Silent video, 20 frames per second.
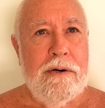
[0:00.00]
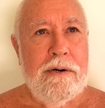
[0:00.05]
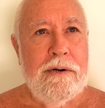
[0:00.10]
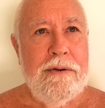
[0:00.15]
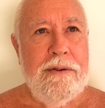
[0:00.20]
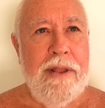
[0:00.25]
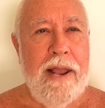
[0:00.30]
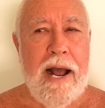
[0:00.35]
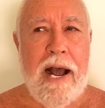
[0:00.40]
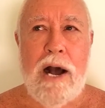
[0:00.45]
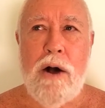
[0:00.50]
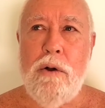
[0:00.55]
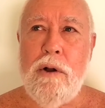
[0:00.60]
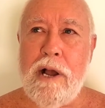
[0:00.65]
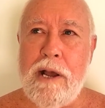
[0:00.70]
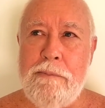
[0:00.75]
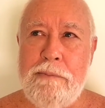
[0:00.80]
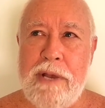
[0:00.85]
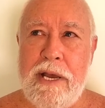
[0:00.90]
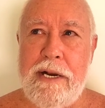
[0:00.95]
now
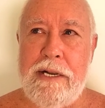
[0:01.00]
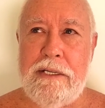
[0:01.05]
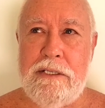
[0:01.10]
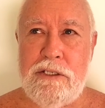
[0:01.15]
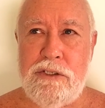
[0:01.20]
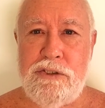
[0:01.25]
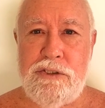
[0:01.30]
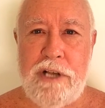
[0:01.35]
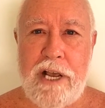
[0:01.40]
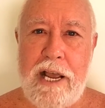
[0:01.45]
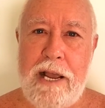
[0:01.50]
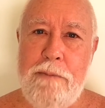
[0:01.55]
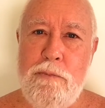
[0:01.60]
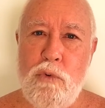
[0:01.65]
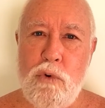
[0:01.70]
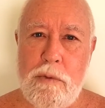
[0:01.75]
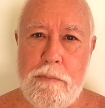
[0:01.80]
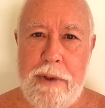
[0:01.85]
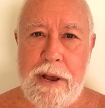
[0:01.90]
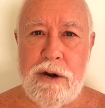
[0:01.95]
I'm getting the same
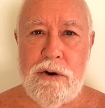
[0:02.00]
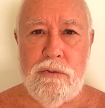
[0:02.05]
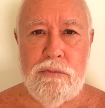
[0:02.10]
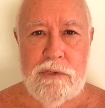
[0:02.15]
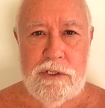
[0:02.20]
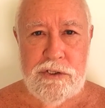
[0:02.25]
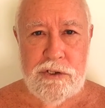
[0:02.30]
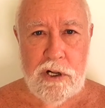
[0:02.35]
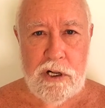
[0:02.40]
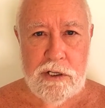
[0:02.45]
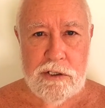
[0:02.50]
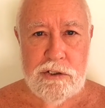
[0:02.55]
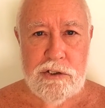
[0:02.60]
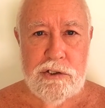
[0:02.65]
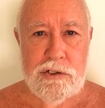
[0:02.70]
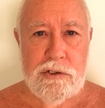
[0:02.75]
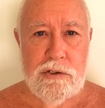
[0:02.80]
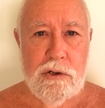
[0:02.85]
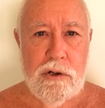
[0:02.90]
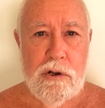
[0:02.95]
or better
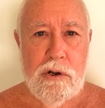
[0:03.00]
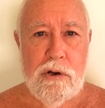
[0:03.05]
results